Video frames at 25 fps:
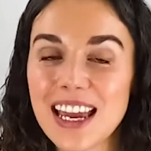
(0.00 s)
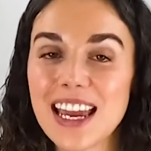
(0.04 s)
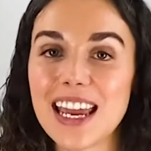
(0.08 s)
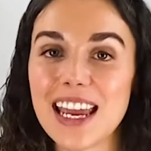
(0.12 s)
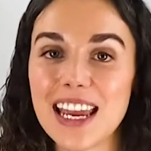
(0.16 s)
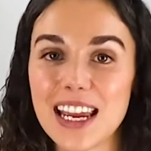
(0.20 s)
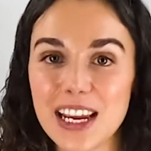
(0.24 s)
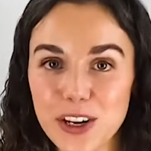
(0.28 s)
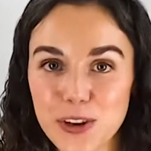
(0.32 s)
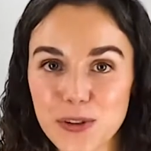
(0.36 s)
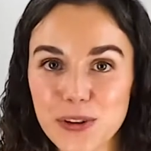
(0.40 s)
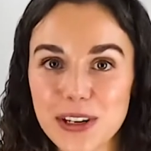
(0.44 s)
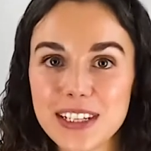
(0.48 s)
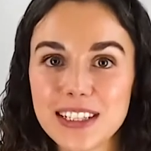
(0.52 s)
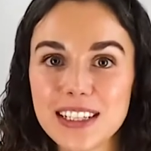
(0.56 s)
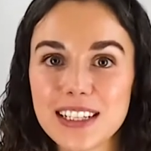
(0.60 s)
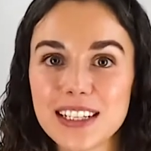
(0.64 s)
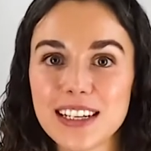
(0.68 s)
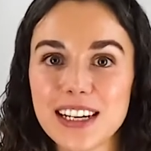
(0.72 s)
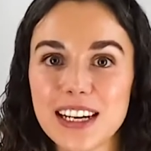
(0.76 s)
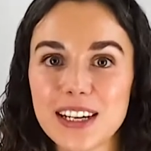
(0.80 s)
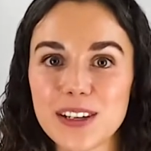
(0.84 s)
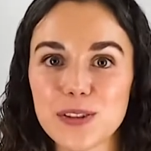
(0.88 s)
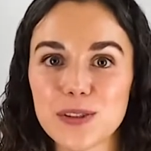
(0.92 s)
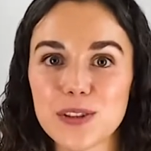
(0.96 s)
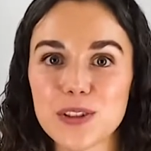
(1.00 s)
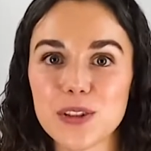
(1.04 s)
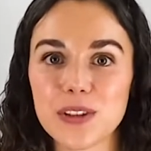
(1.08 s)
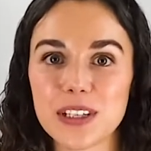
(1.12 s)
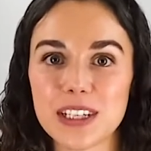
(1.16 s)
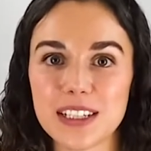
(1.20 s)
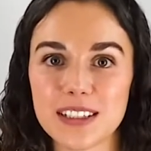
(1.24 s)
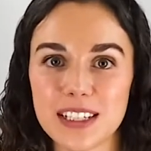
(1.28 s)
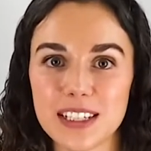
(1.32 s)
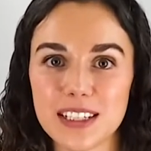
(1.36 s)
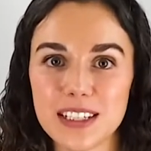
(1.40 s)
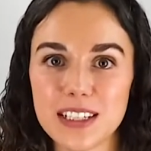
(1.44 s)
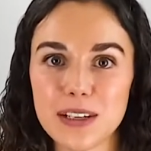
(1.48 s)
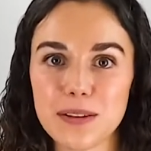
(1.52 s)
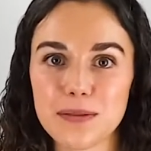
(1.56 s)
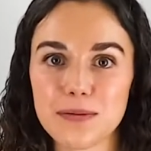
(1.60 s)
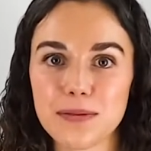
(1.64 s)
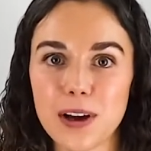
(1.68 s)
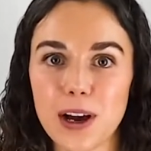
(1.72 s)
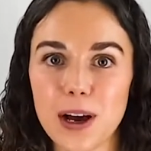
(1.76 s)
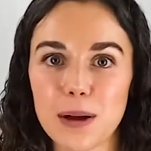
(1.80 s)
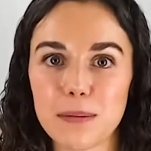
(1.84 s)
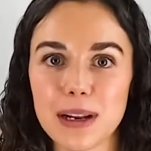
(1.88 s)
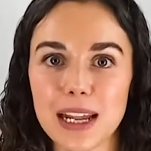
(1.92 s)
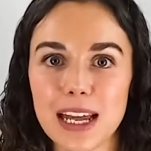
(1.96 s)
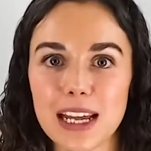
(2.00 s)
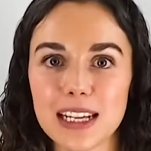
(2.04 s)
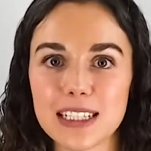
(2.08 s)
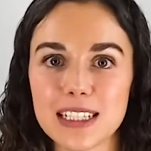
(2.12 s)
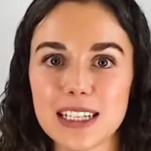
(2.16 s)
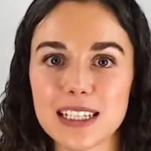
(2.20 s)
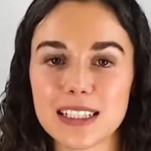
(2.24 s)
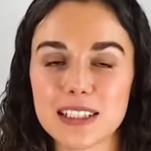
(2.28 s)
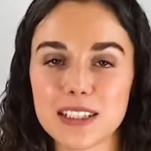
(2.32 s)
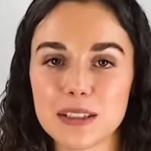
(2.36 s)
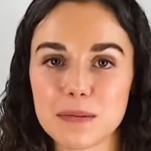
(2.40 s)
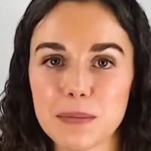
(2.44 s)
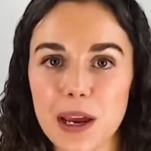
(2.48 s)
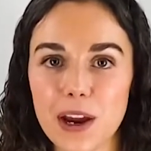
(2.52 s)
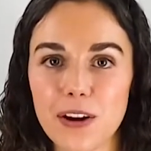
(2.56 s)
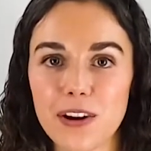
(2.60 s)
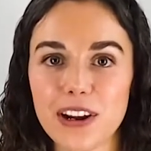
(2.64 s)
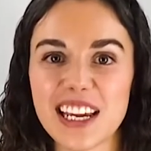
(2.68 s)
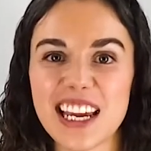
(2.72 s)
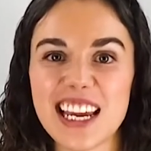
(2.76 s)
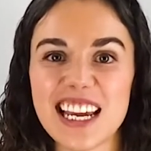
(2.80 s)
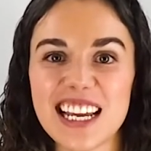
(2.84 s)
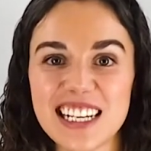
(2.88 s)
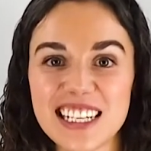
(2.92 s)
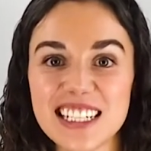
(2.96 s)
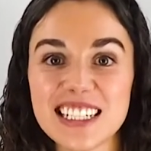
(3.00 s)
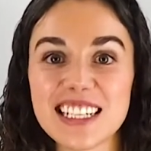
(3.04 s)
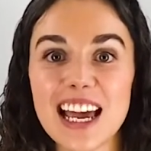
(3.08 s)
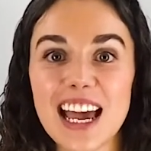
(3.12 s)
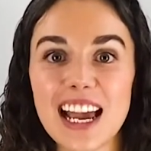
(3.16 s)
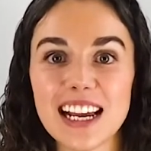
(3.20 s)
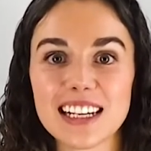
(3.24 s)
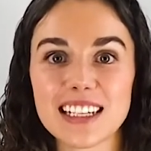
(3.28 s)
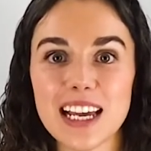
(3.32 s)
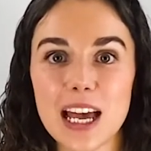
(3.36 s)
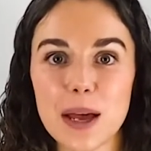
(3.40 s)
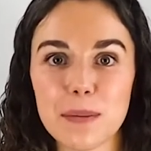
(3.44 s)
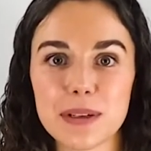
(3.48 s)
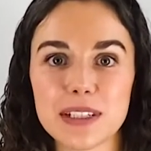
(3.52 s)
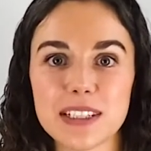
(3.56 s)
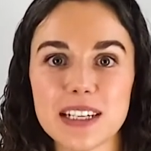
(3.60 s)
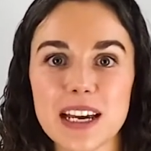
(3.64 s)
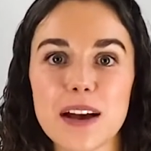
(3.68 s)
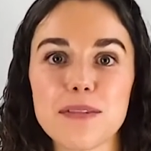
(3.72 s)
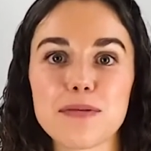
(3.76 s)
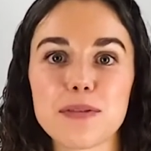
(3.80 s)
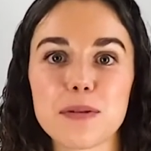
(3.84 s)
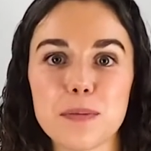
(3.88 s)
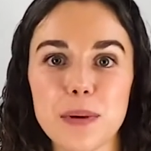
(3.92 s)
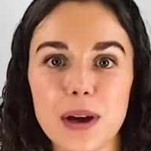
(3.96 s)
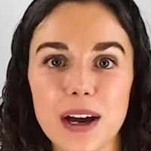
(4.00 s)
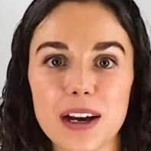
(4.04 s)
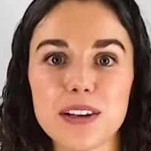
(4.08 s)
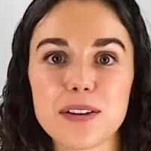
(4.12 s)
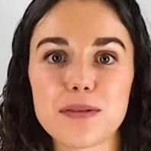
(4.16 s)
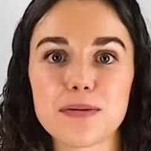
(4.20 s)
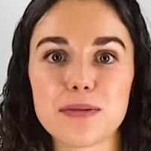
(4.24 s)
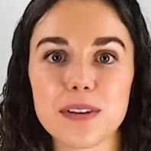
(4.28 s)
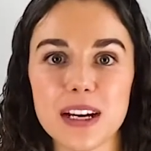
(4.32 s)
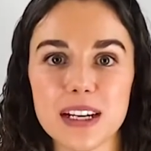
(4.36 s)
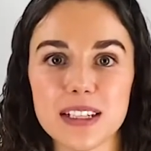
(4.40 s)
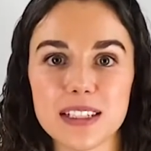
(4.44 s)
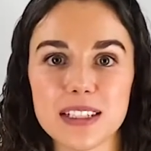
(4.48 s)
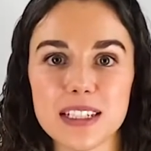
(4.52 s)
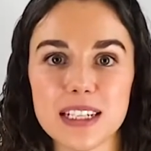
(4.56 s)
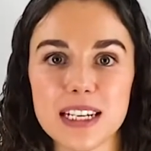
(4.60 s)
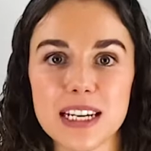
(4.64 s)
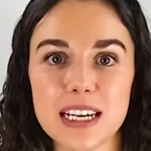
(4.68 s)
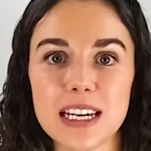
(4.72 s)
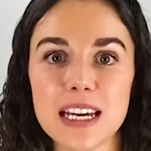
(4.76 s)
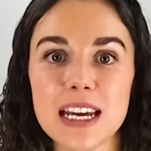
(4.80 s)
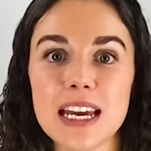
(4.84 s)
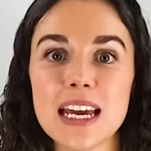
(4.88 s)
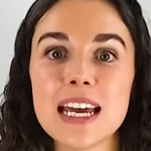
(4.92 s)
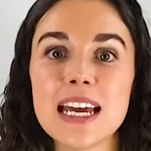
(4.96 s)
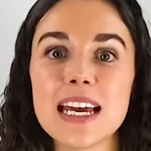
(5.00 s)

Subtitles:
increasing yields on existing farmland and sparing intact habitat for biodiversity